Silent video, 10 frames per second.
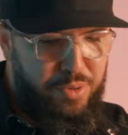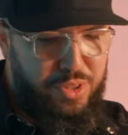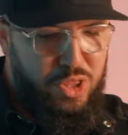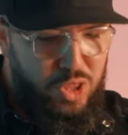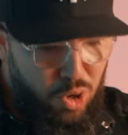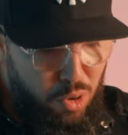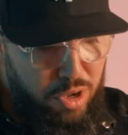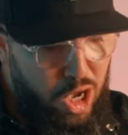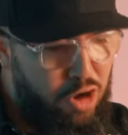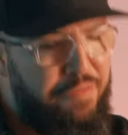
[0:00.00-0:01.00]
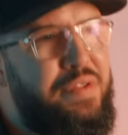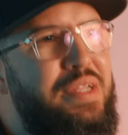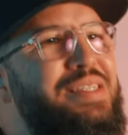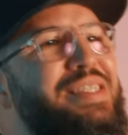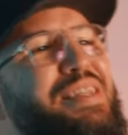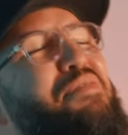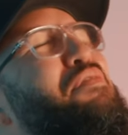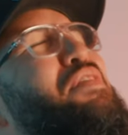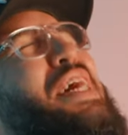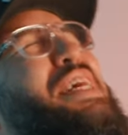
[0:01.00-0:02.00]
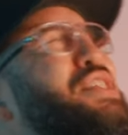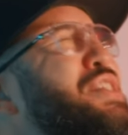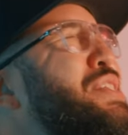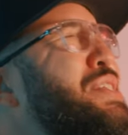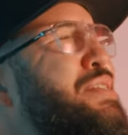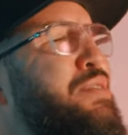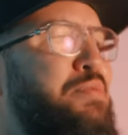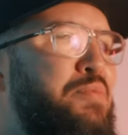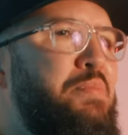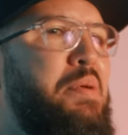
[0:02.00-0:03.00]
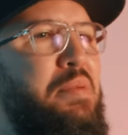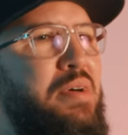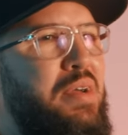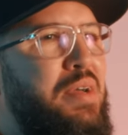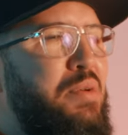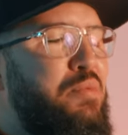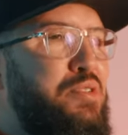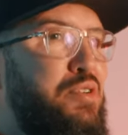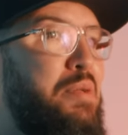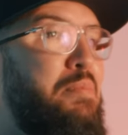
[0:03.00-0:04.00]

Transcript: put no confidence in the flesh. So remember, we're talking